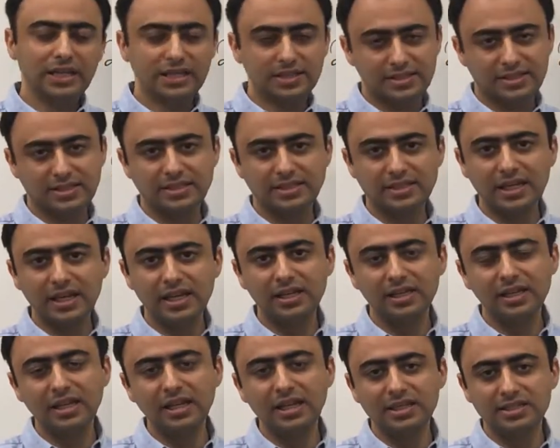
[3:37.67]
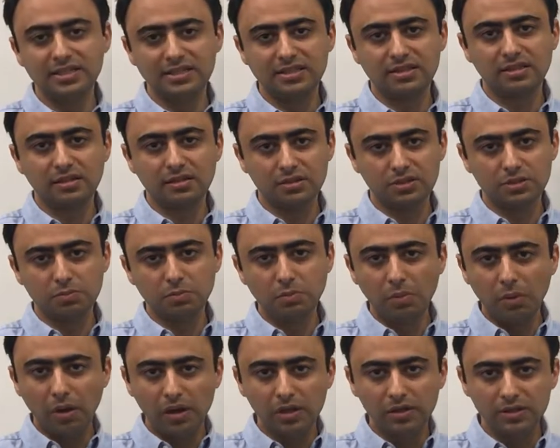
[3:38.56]
a set is the
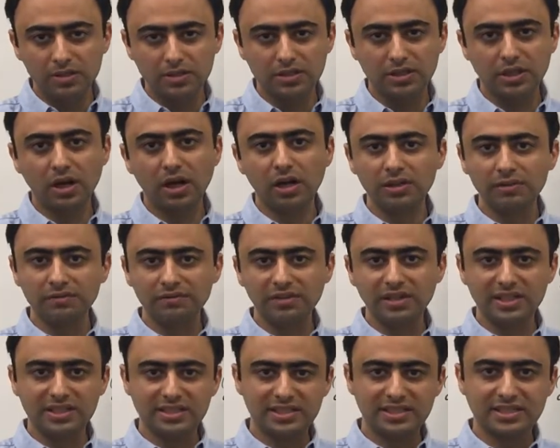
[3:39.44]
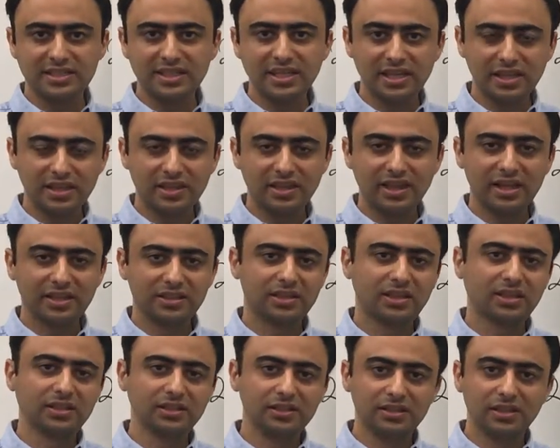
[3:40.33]
smallest convex set
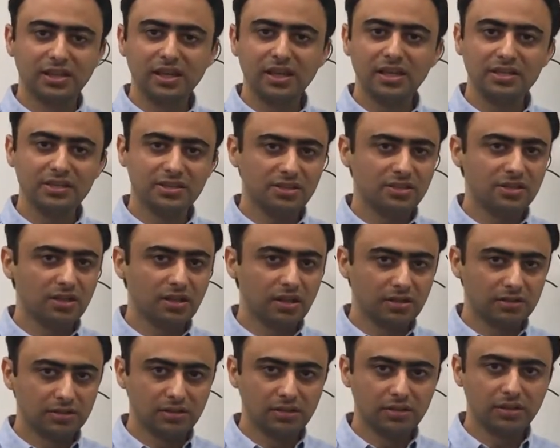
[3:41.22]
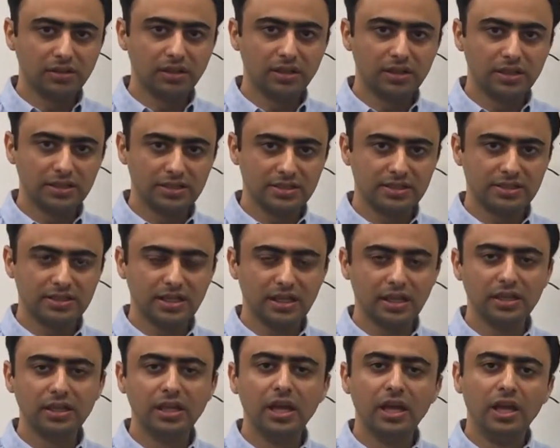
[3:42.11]
that contains the underlying
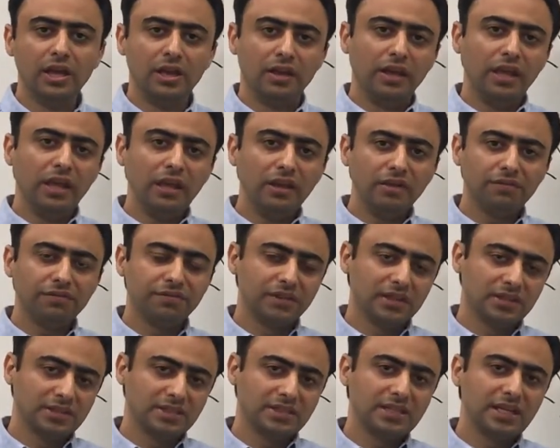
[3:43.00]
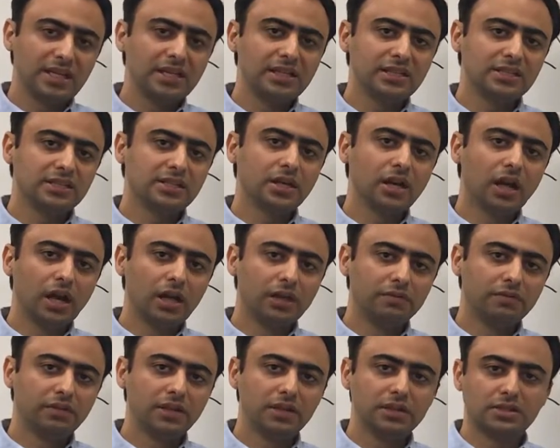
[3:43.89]
set. If the set is
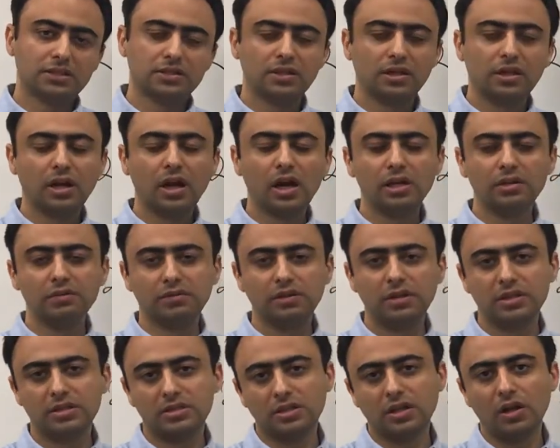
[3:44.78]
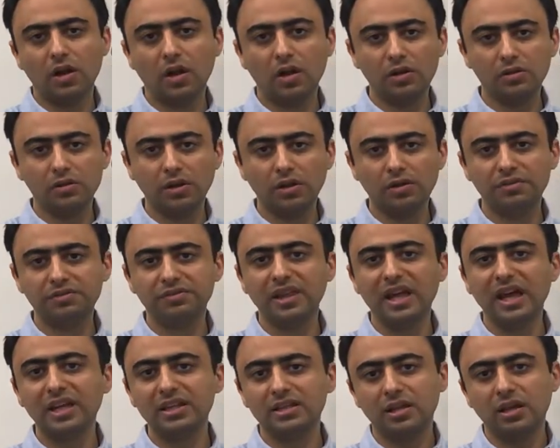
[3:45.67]
convex, the convex hull of
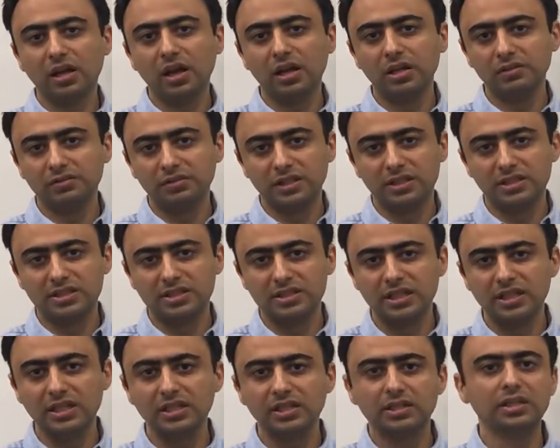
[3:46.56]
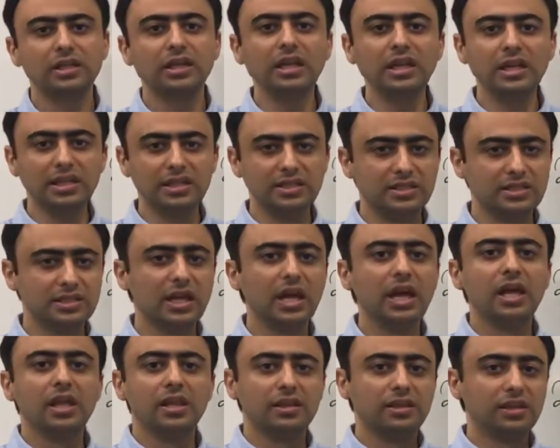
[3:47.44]
that convex set is
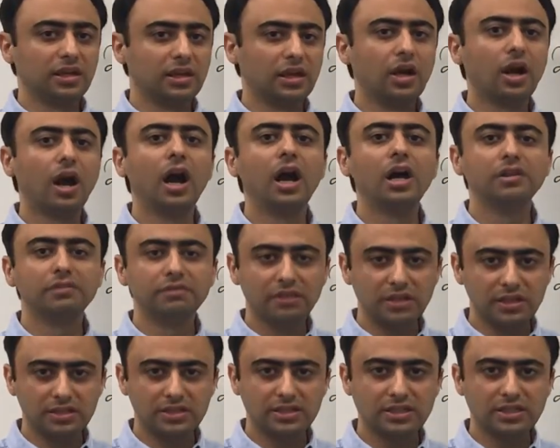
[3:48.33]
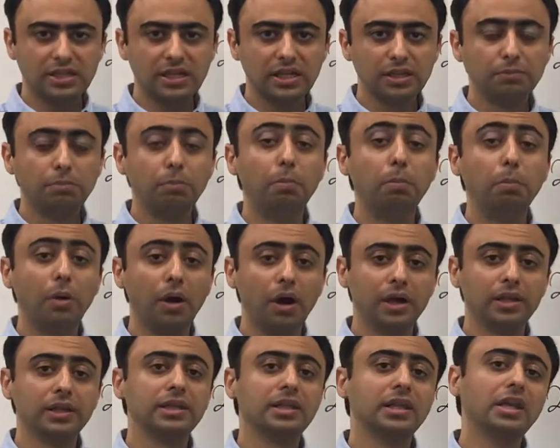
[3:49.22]
the convex set,
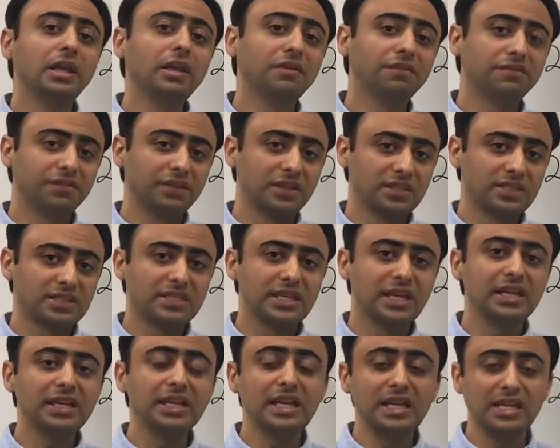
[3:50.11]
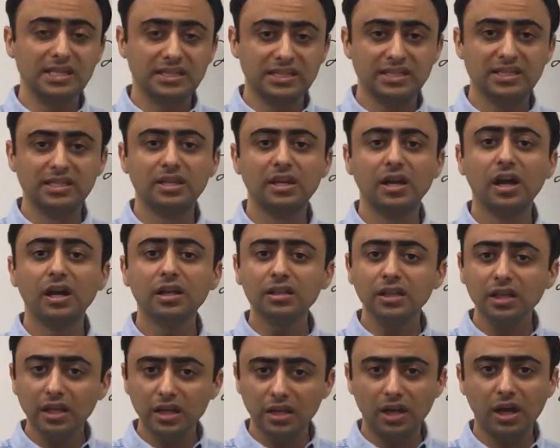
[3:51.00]
but if the set is
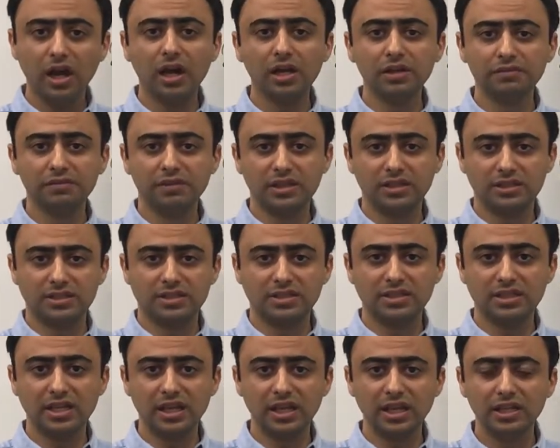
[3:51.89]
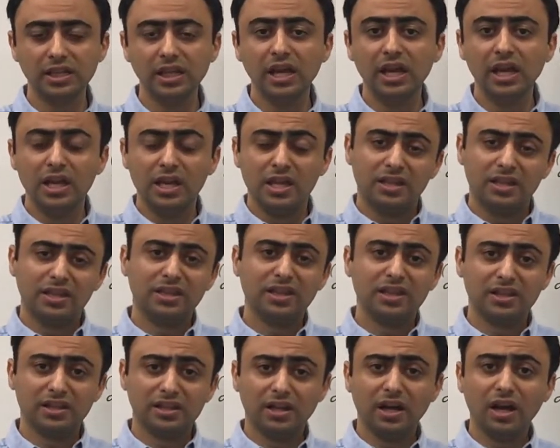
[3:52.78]
not a convex set,
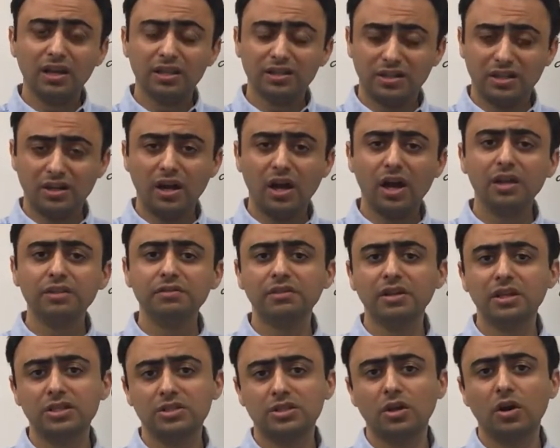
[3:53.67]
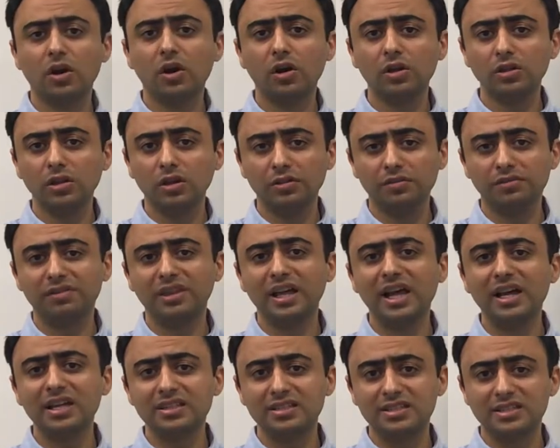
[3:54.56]
the convex hull of
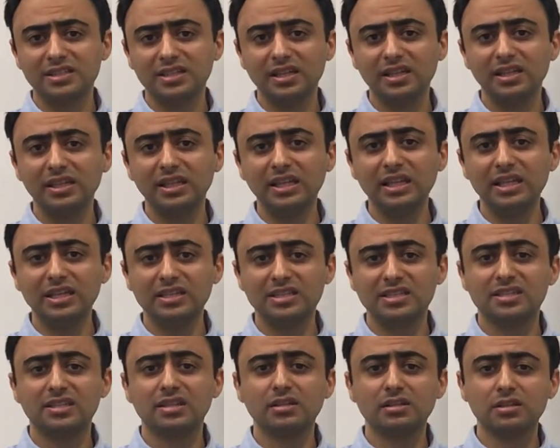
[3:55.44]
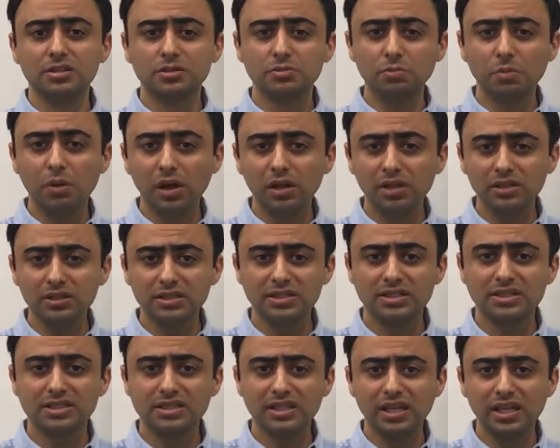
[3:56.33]
that set is the
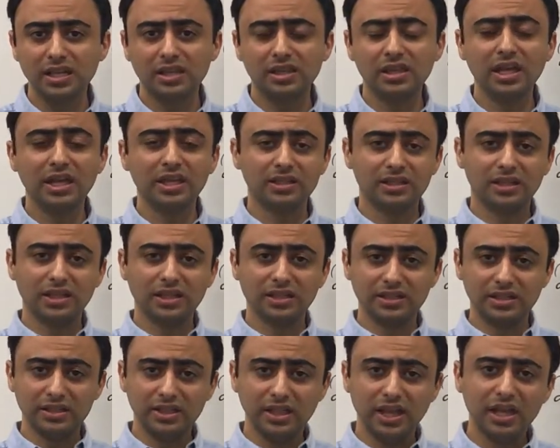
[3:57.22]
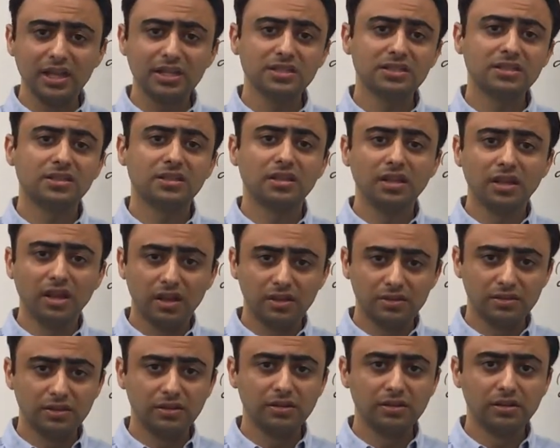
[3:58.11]
smallest set that contains the
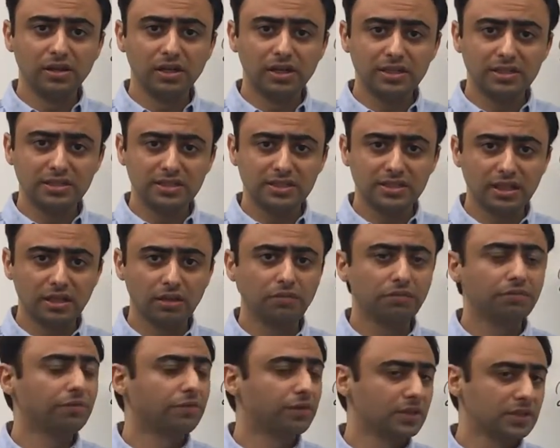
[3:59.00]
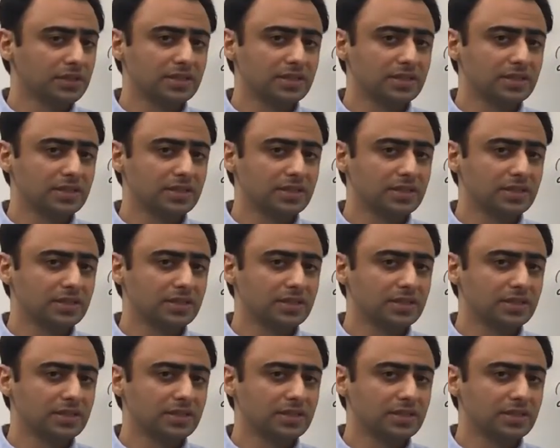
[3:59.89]
underlying set. For